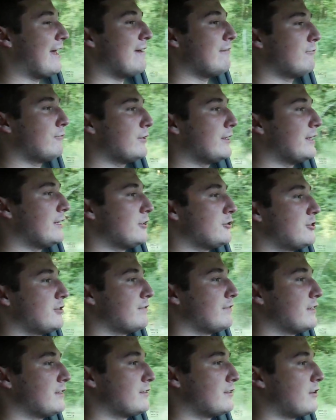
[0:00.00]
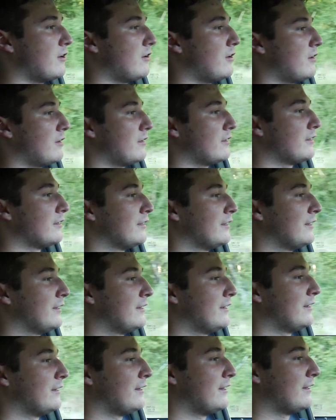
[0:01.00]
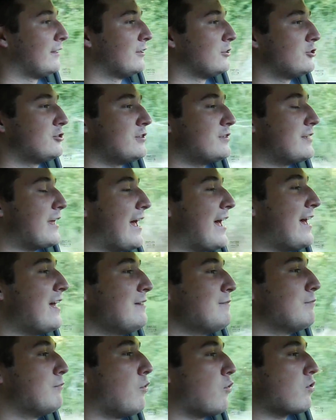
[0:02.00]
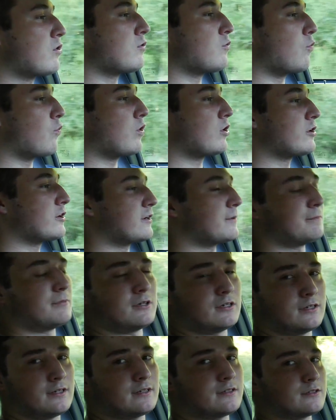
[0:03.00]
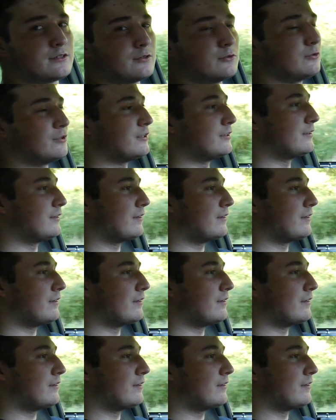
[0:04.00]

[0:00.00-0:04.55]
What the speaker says: every inch of this car just had more work put into it